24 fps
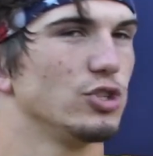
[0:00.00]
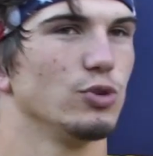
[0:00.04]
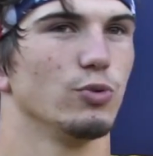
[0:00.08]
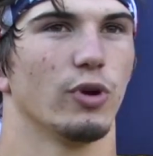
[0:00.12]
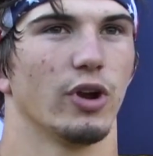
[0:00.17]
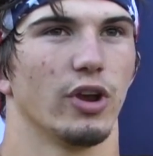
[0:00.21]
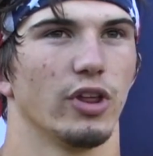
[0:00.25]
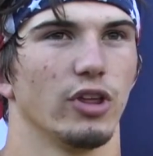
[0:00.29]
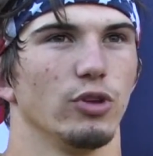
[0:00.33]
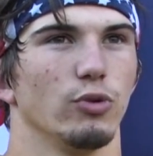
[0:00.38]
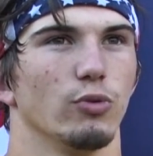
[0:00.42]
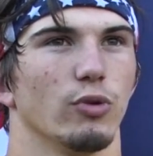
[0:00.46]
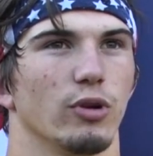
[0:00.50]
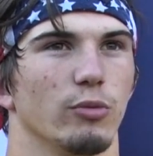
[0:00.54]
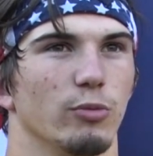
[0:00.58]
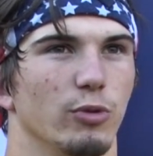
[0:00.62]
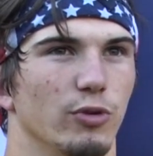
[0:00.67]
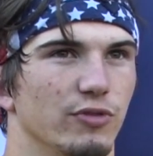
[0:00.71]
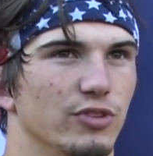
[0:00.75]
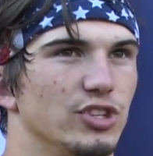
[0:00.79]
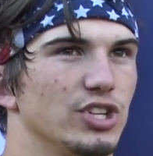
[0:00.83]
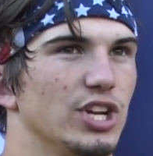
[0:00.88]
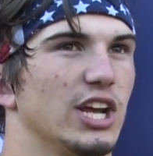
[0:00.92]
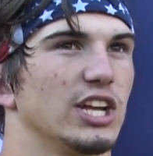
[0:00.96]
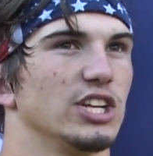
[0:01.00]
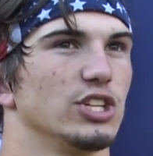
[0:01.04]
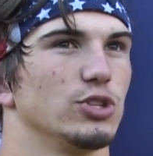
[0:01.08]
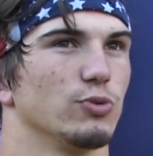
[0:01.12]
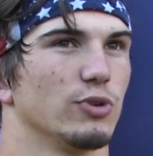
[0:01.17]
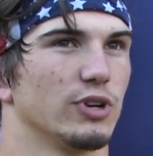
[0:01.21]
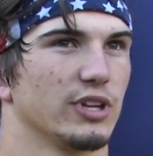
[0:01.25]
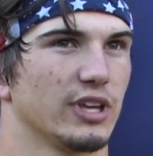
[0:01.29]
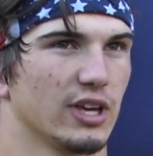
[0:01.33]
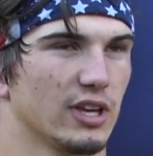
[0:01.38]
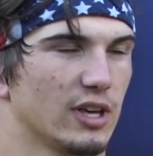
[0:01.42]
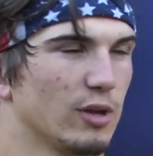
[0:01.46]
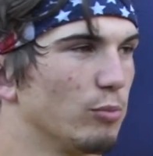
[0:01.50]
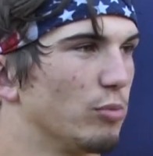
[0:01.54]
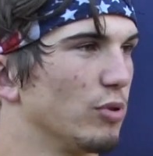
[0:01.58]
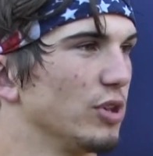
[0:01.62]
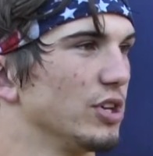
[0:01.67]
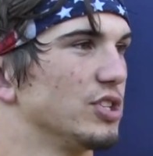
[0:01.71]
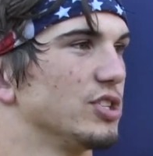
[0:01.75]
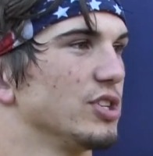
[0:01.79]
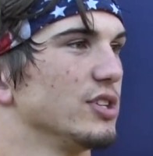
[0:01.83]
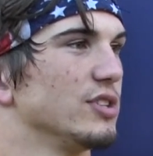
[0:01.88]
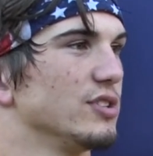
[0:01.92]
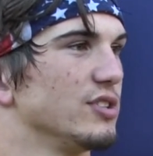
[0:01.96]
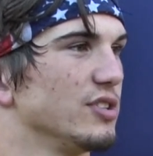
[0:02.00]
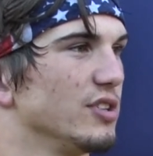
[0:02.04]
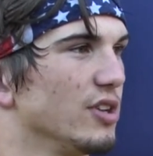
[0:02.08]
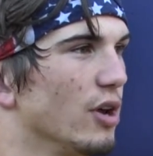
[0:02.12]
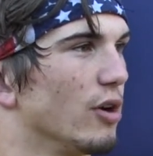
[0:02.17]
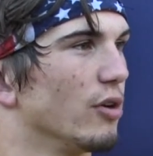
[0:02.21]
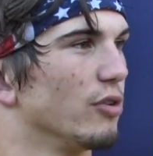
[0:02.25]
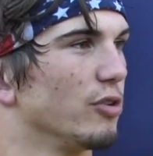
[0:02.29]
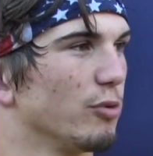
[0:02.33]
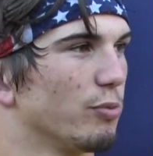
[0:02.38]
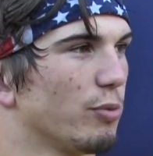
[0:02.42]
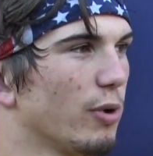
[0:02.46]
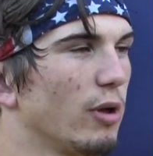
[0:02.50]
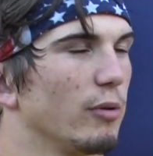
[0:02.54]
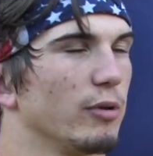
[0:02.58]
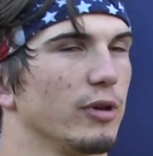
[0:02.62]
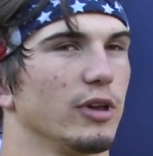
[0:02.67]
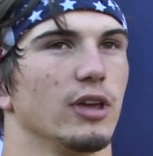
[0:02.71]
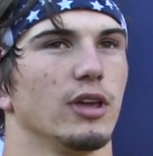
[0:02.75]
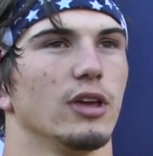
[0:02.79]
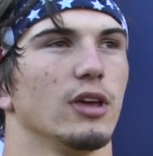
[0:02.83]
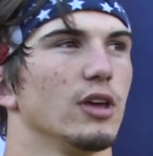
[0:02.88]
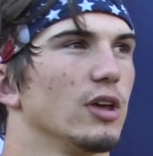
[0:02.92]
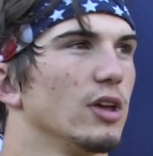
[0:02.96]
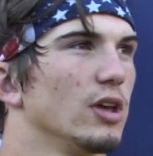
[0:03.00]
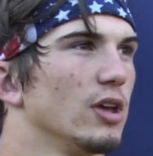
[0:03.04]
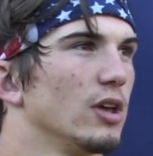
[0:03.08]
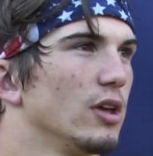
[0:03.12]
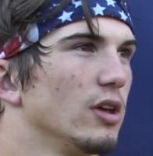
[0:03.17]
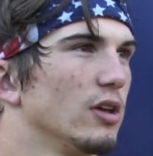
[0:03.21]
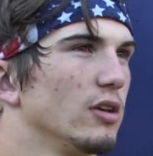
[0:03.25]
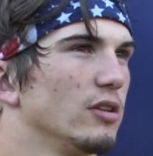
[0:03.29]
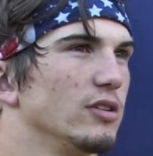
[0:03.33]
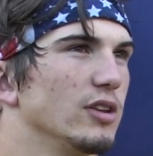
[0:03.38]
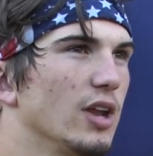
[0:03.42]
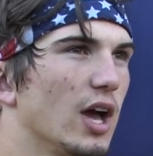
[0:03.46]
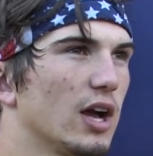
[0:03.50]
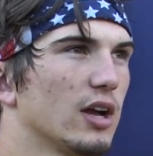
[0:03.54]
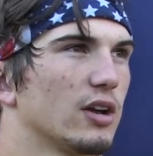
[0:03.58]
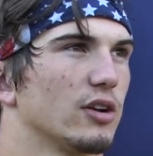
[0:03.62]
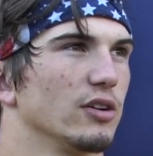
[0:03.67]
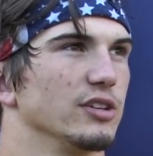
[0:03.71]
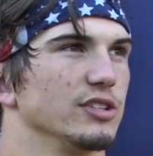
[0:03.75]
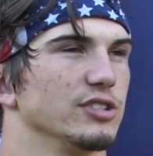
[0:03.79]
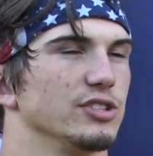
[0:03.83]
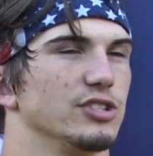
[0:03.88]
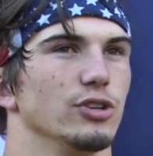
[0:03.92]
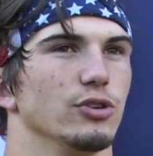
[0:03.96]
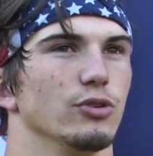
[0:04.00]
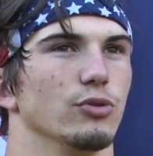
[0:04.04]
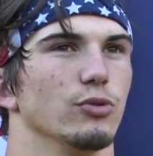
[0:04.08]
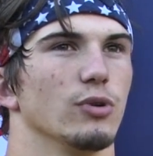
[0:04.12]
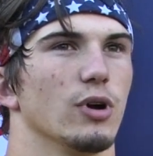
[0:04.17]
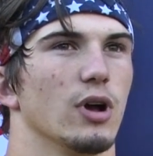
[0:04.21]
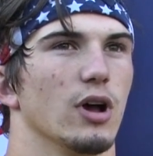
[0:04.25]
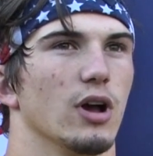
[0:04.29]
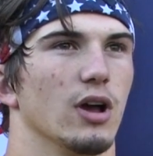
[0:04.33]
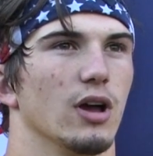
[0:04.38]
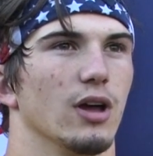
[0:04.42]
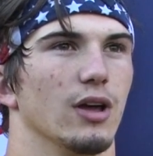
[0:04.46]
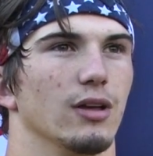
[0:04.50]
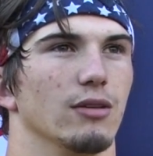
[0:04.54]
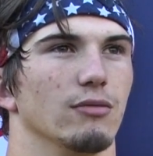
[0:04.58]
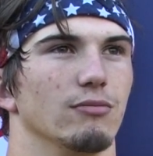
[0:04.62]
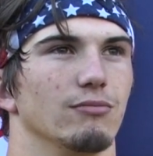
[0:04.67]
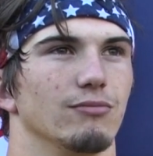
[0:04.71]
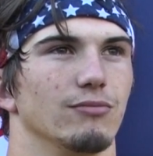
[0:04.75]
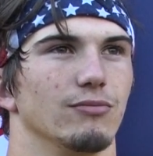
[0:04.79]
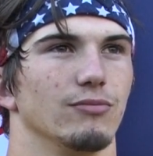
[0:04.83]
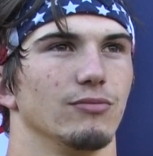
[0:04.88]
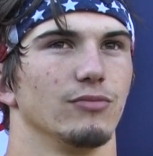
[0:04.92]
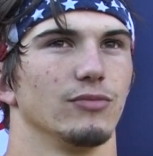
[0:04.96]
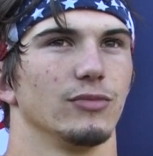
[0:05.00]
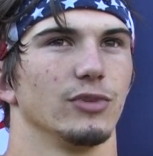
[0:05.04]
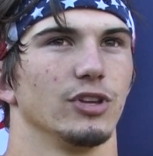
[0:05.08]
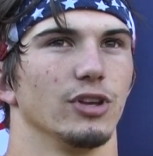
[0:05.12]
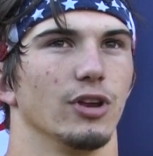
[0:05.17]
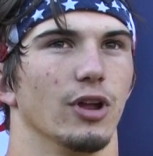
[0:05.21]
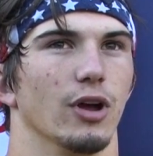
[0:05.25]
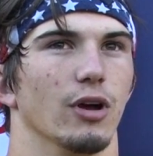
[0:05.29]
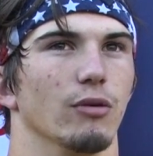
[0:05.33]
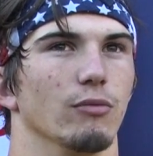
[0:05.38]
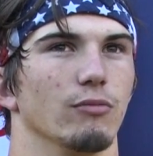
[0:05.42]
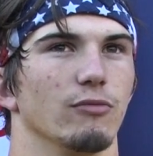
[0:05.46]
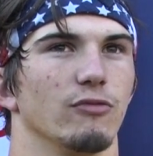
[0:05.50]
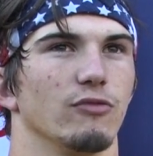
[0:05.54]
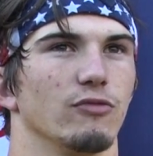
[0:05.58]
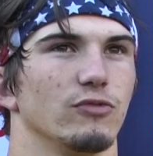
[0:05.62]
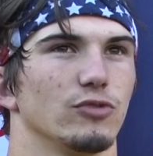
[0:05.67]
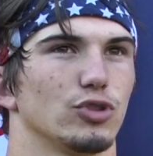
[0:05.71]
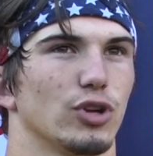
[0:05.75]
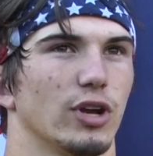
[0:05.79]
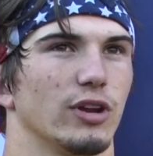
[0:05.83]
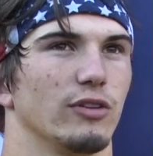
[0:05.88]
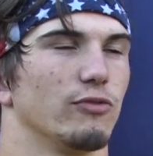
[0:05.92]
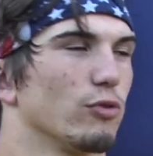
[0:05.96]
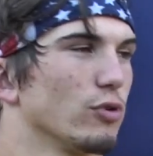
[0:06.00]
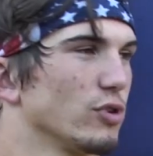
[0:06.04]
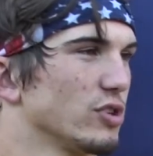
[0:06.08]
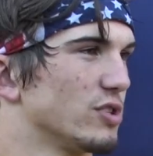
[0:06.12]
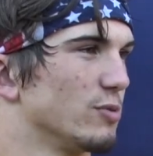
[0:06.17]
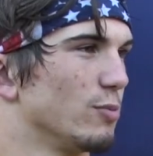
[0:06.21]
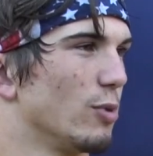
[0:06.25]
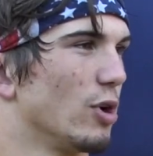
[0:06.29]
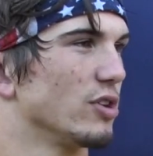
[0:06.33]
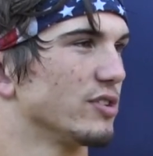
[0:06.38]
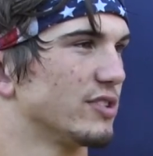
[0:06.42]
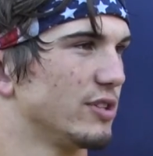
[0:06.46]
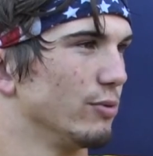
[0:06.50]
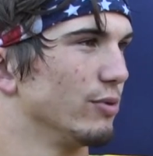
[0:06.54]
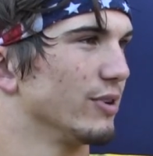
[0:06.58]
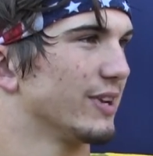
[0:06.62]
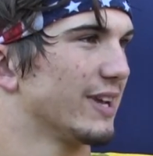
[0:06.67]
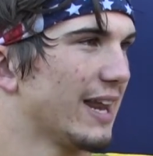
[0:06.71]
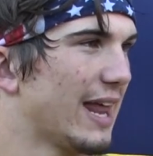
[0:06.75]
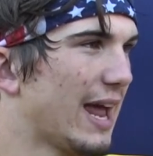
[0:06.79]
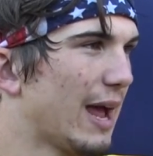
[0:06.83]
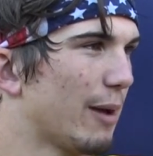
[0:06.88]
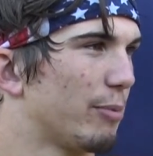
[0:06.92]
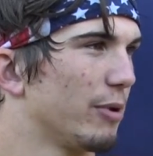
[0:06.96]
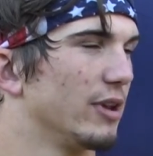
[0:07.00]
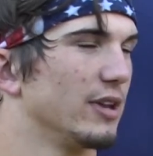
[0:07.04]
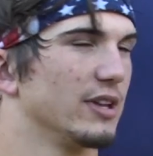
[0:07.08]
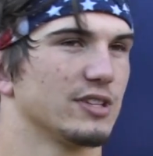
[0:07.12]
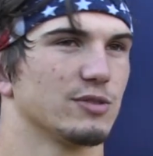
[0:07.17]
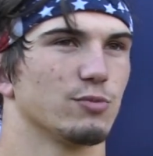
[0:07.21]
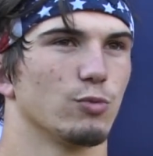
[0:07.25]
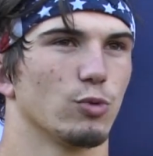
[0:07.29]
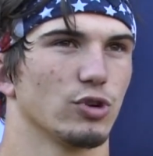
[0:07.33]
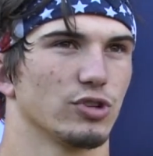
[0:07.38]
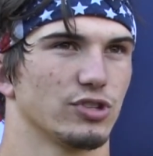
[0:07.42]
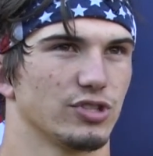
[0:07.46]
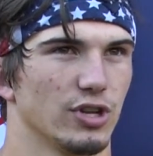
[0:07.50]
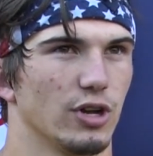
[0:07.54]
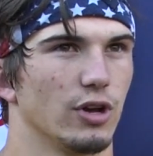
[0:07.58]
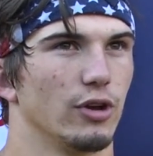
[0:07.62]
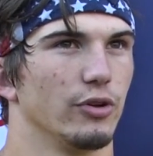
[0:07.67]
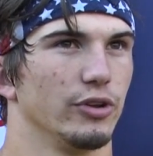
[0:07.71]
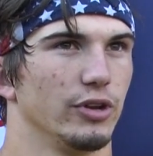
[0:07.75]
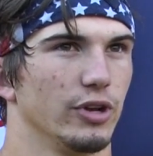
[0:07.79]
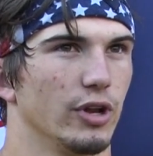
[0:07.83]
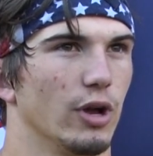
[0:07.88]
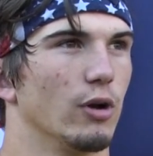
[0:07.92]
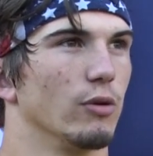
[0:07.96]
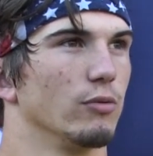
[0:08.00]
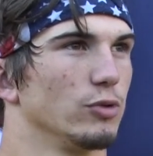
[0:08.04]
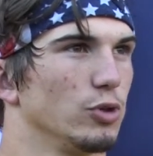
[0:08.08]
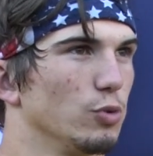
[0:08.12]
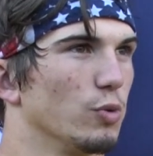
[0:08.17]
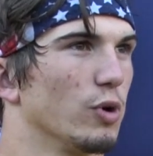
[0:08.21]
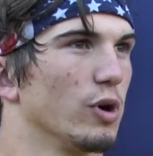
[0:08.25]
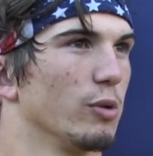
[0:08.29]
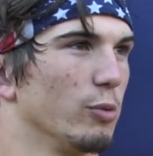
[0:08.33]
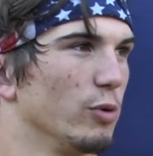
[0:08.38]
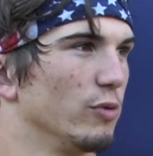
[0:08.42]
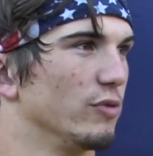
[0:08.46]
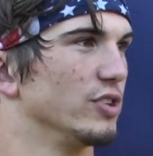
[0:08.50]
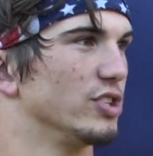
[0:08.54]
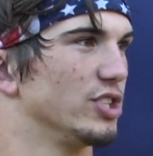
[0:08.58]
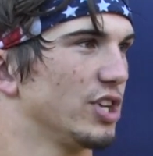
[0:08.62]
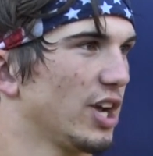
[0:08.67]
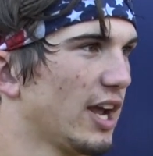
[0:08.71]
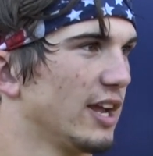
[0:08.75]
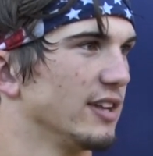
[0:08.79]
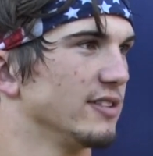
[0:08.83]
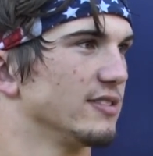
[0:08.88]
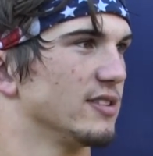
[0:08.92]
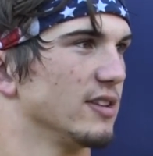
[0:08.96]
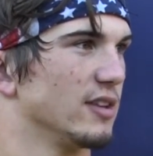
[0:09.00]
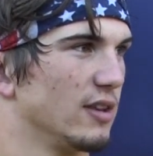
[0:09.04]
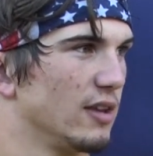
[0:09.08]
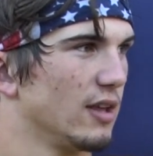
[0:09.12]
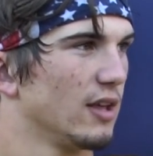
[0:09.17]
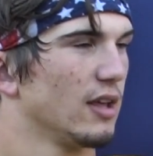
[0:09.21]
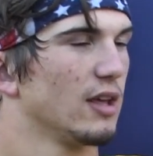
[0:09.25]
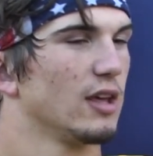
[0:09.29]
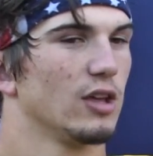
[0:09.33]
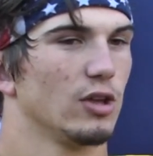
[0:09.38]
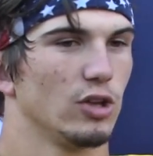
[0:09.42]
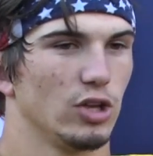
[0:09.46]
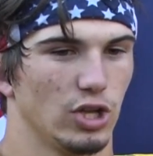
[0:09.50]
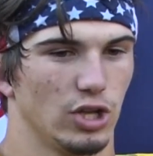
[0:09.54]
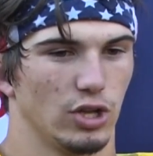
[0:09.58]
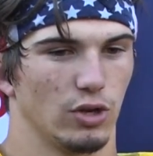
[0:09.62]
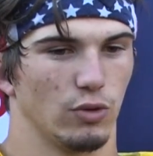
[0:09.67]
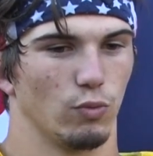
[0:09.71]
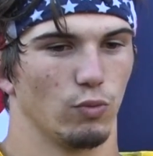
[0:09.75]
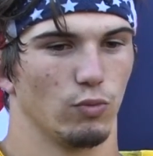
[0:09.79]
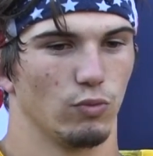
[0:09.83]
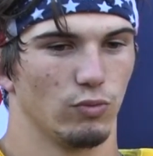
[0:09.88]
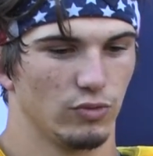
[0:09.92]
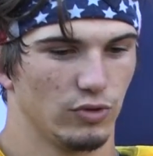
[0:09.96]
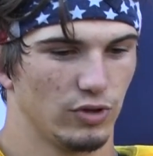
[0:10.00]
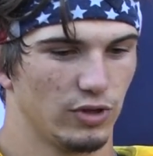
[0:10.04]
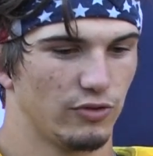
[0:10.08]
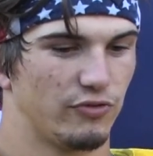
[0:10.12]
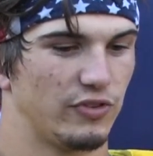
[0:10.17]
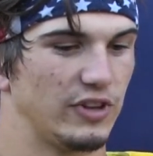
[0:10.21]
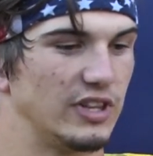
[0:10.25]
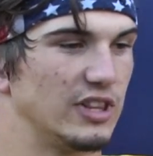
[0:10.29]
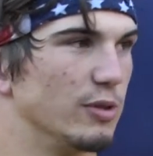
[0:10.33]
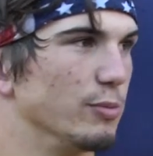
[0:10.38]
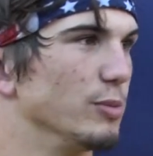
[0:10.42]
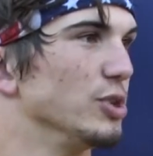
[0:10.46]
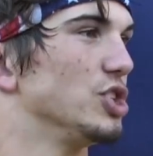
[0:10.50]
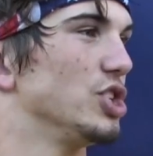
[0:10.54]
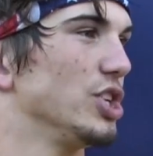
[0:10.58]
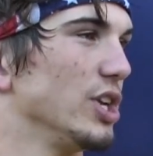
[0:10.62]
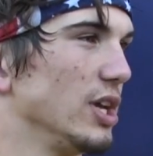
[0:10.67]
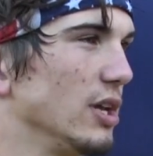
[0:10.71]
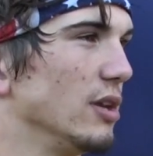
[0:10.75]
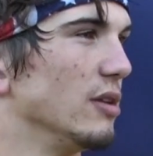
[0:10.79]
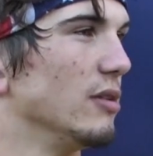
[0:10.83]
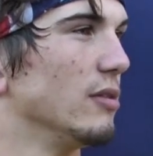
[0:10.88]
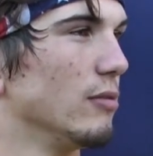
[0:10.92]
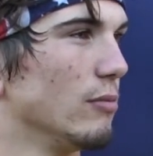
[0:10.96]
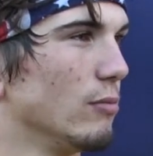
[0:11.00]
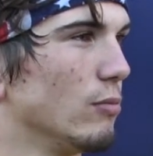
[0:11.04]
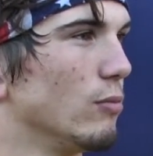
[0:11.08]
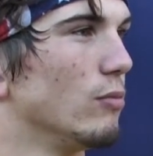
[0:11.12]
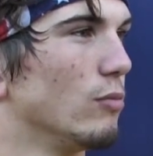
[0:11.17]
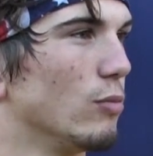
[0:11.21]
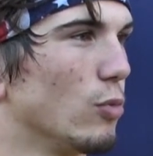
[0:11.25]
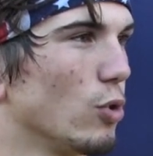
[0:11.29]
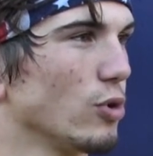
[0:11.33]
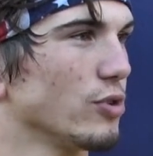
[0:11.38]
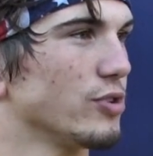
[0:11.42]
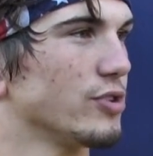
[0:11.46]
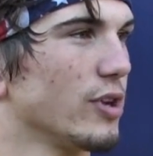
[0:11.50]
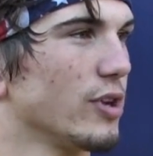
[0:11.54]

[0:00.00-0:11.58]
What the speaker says: Mm-hmm. You want to move the chains. You want to get completions. You know, you're probably not going to, you know, try and force the ball, see what can happen. It's more so, you know, you want to move the chains and feed the machine more